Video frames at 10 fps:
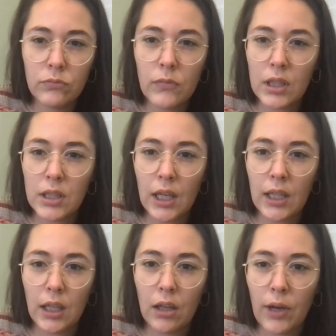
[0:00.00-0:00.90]

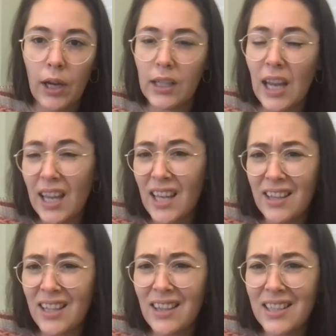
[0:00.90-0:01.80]
Exciting. Okay. Yeah, I
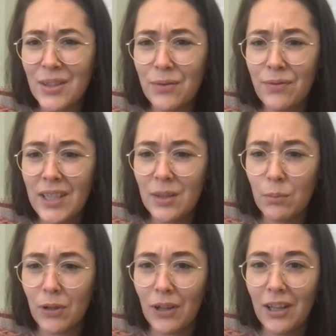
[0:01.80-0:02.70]
think that sounds
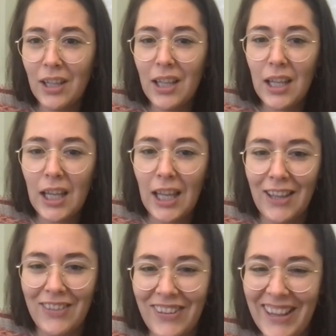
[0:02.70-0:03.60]
feasible.
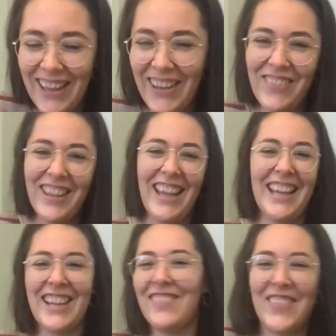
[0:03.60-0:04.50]
I'm like,
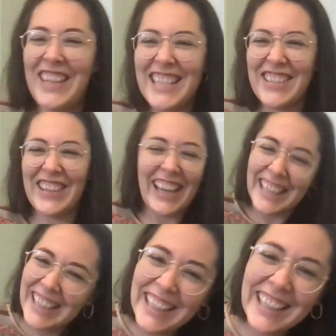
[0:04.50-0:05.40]
we can do that.
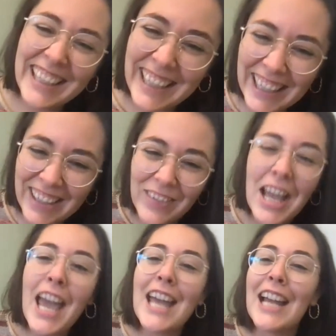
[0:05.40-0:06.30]

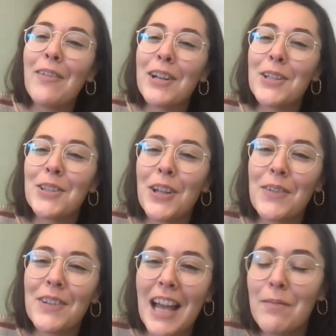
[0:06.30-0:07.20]
And I want to also talk
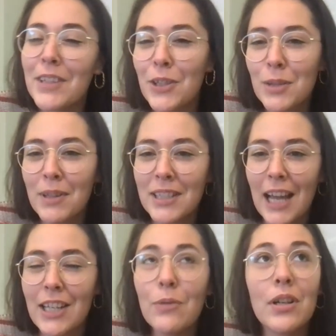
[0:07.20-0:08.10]
about, I'm curious about I
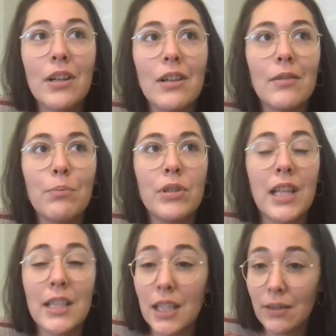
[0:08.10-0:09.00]
know we're
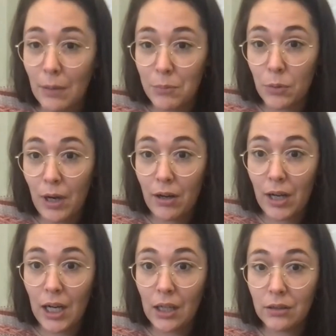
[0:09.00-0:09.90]
presenting in
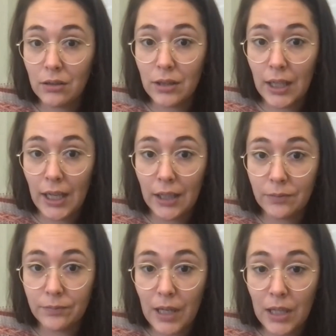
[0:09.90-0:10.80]
February.
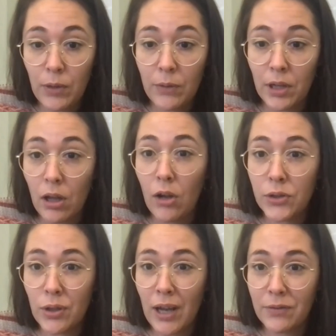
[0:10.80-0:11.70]
And we'll
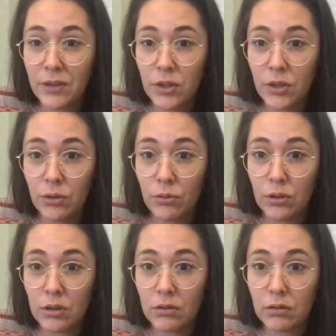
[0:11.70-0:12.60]
also have to